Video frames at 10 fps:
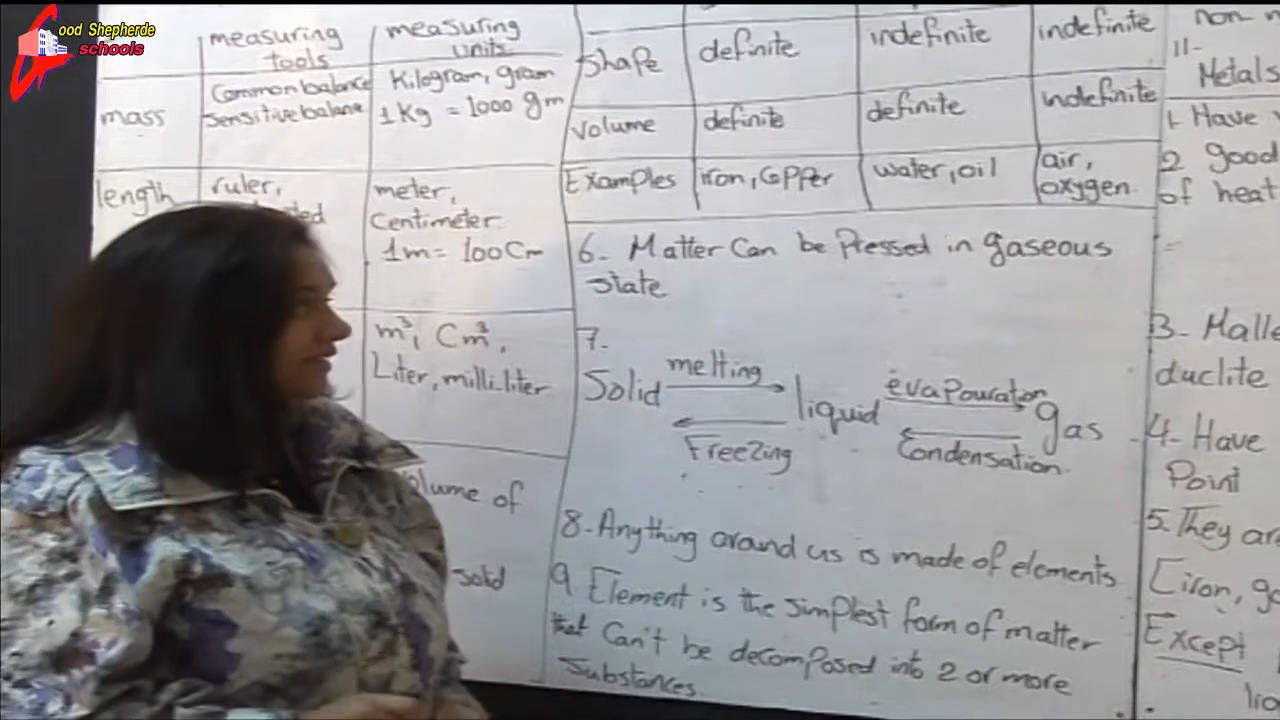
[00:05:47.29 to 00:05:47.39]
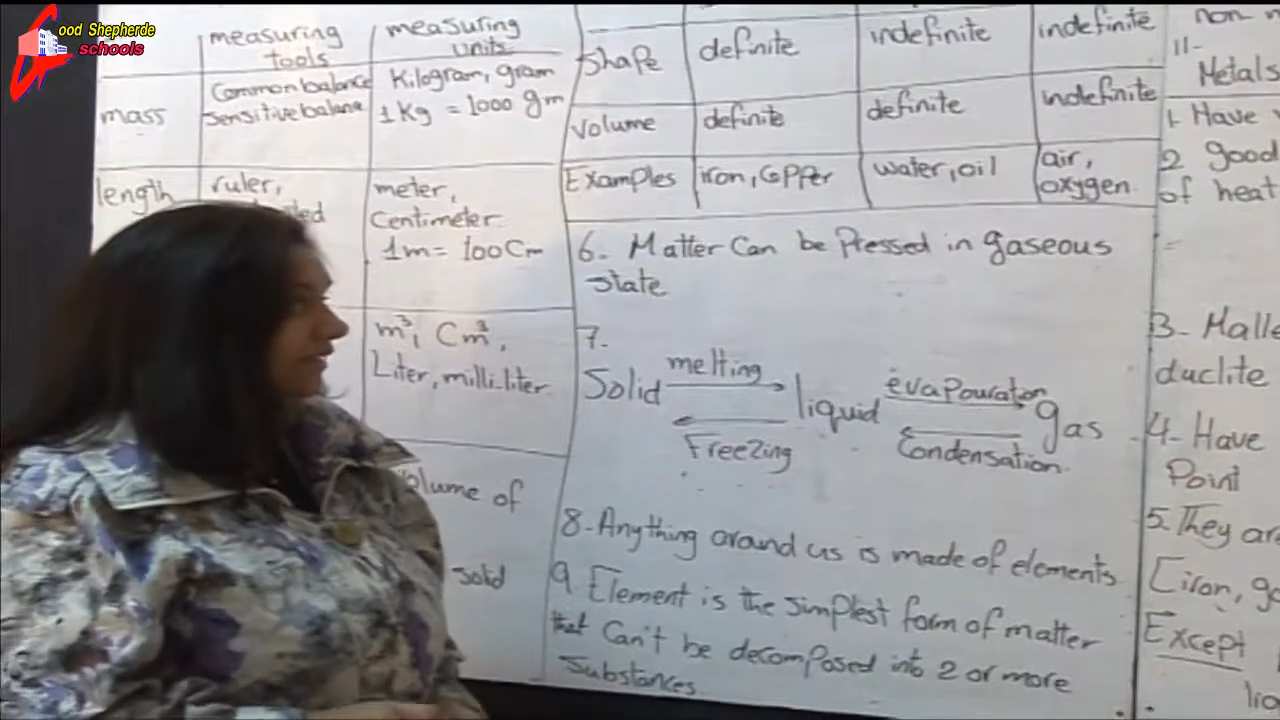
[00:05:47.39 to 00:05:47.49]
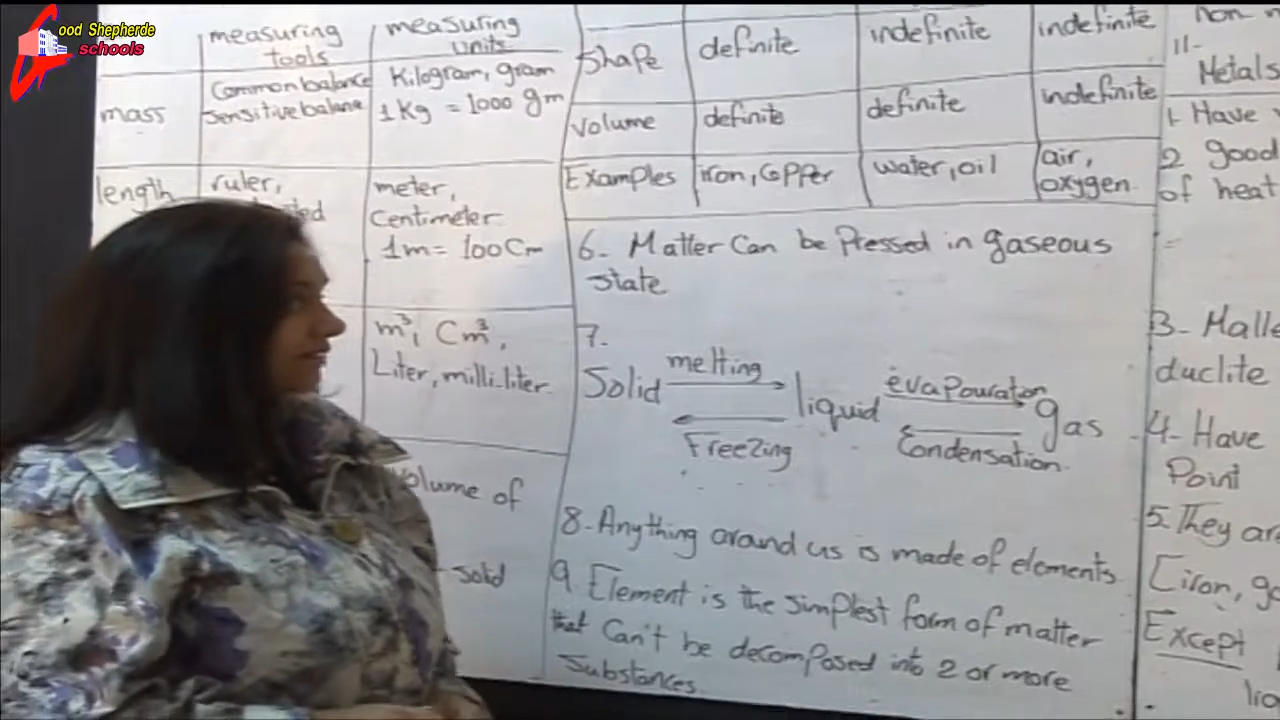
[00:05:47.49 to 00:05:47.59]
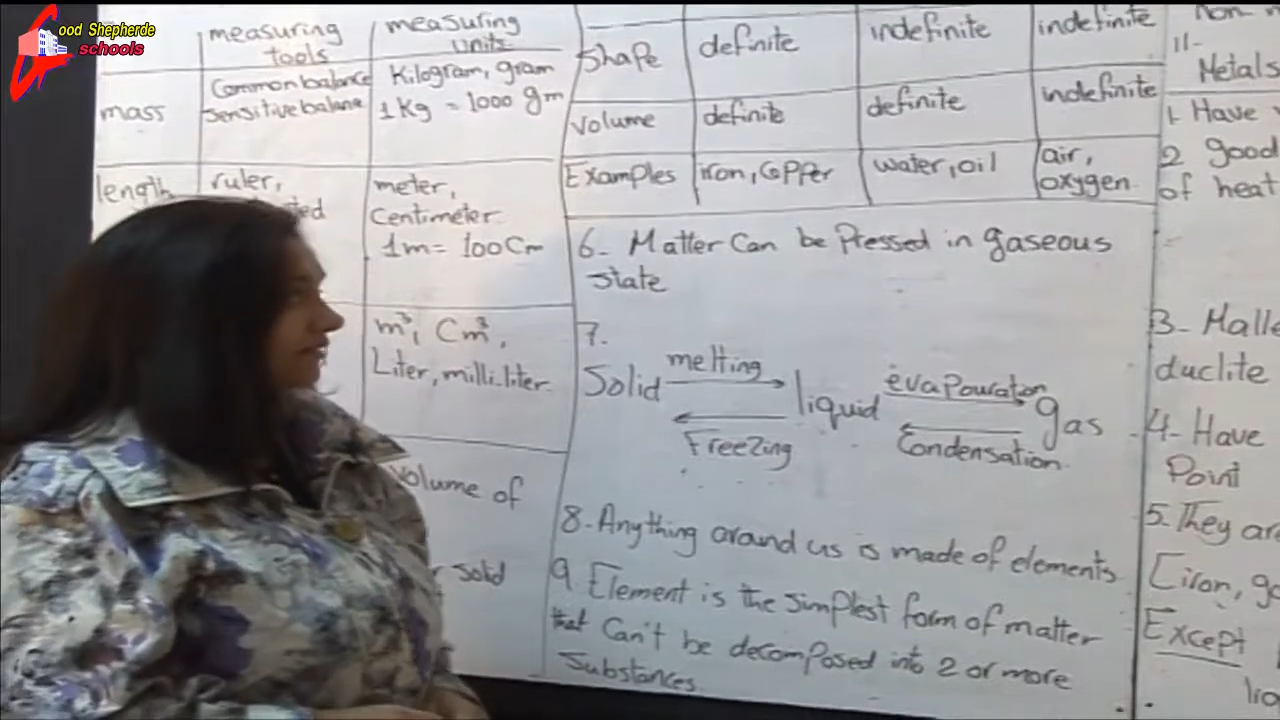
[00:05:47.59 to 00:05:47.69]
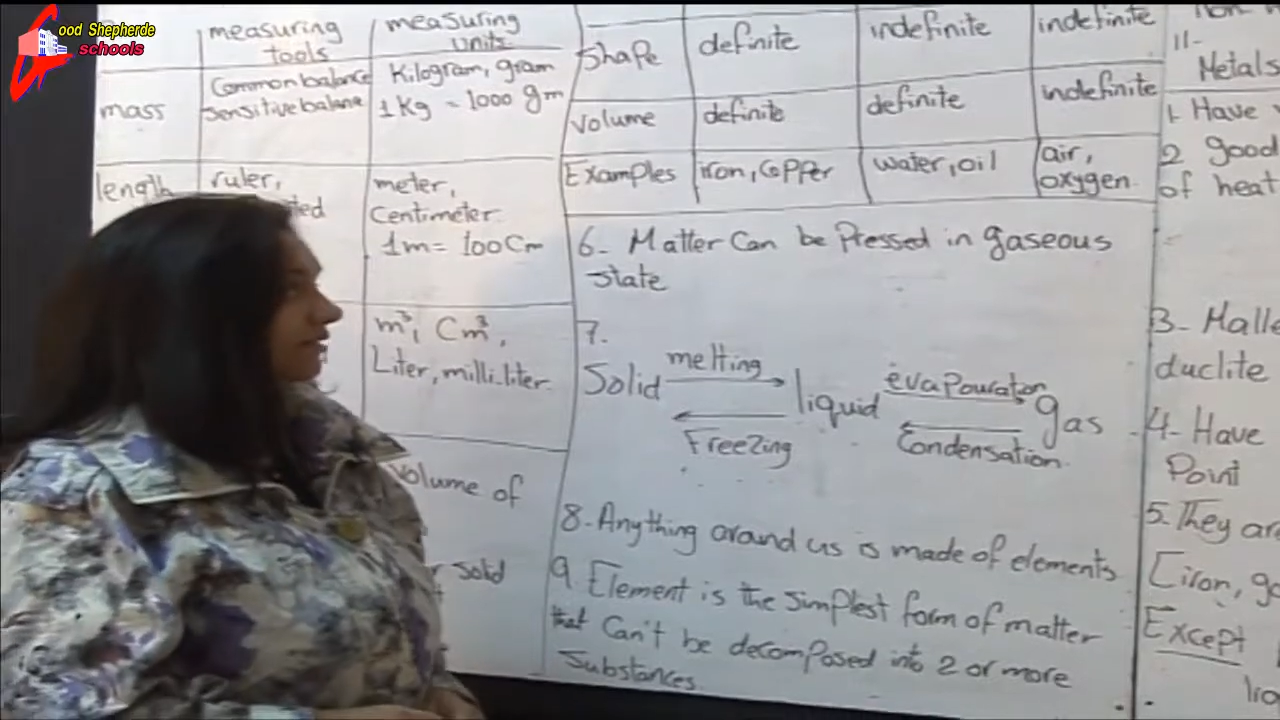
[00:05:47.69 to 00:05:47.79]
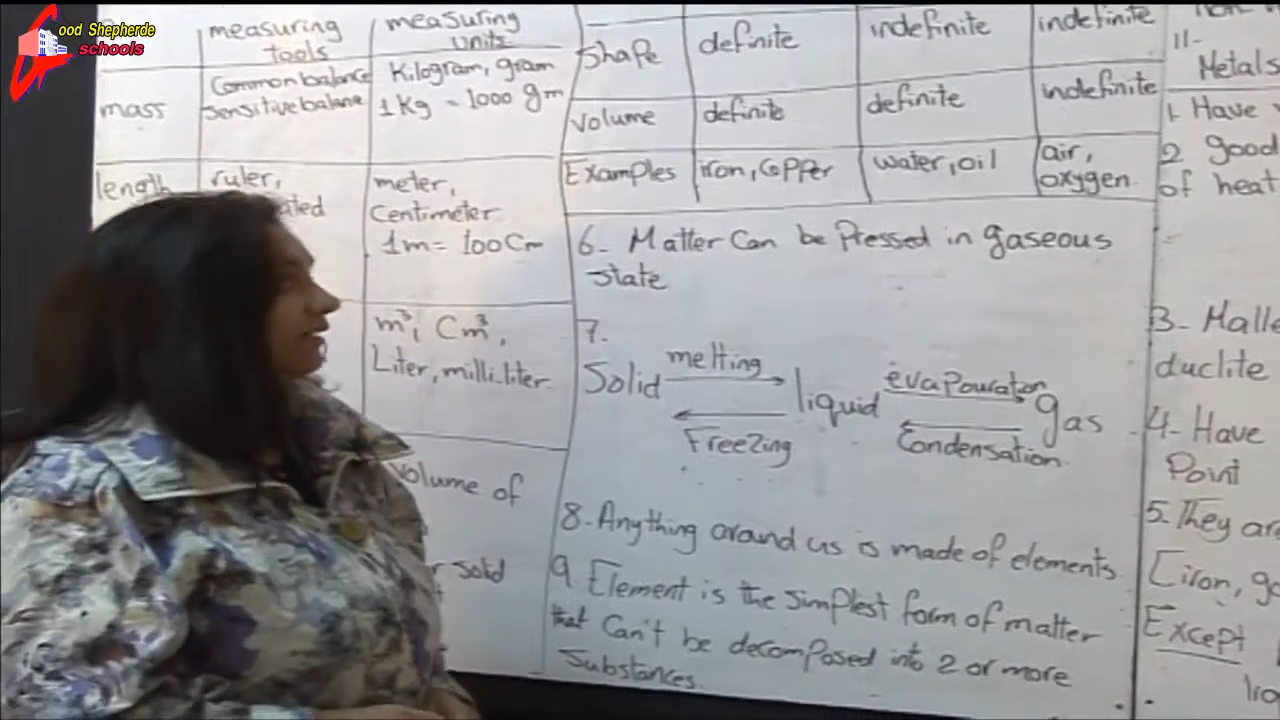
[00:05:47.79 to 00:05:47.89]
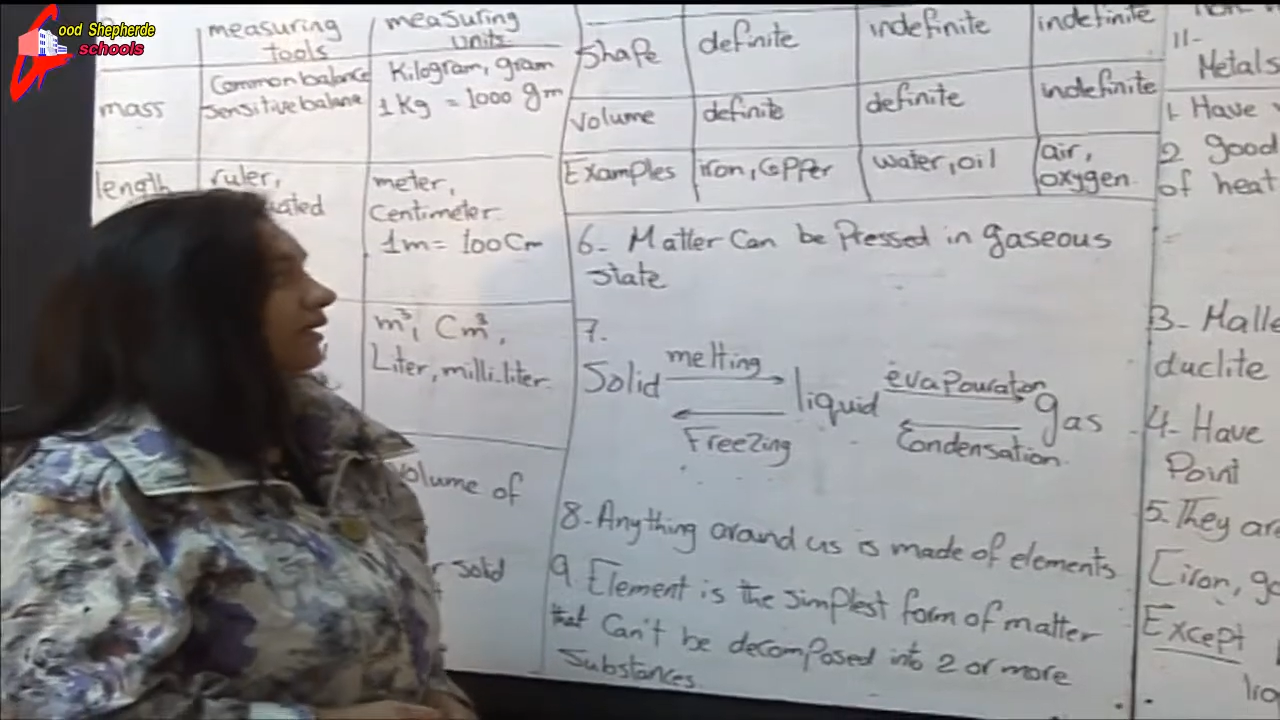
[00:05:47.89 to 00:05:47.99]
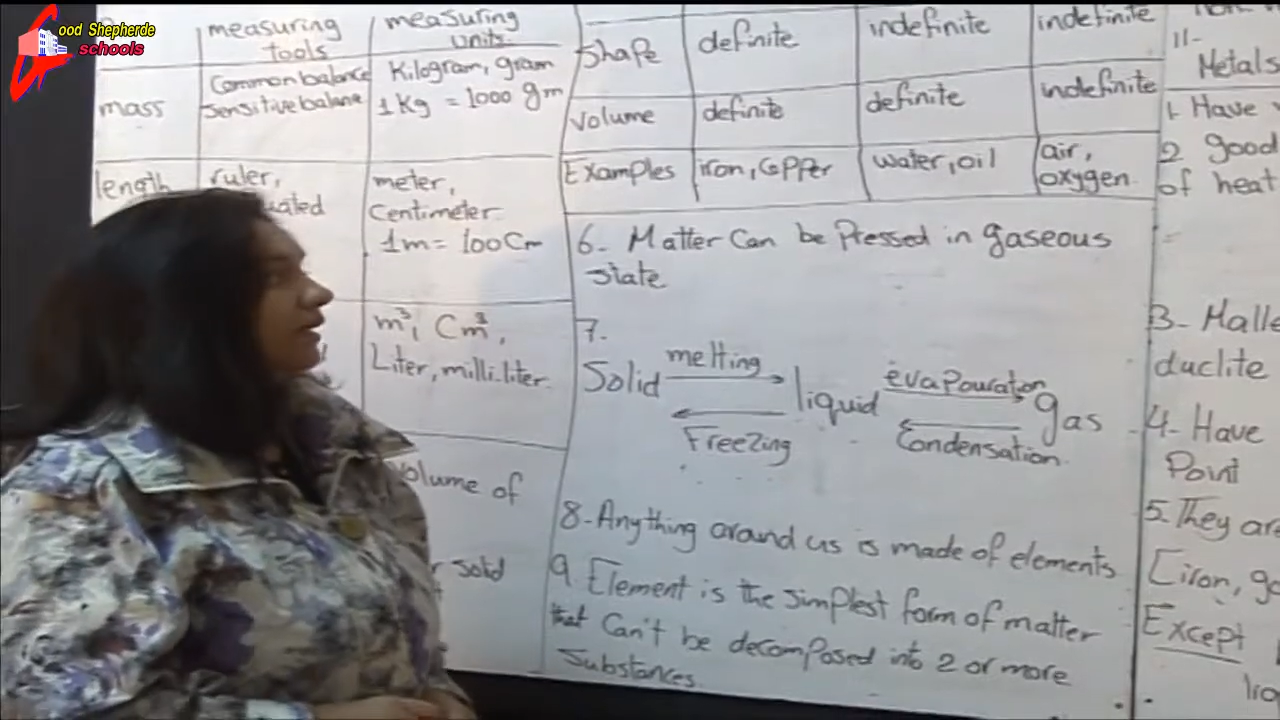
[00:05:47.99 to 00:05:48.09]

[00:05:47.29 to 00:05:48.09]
that